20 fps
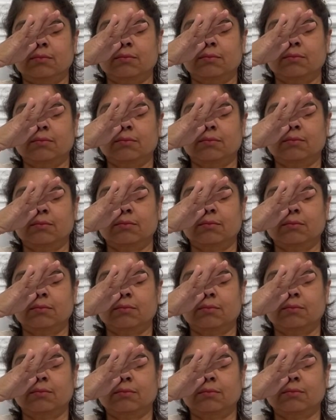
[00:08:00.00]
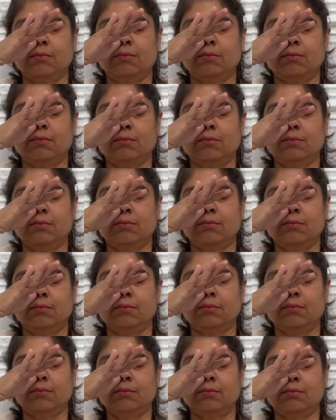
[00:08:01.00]

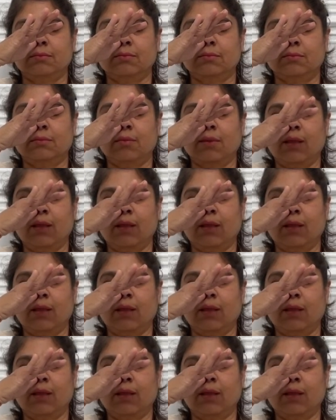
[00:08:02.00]
Nothing is said.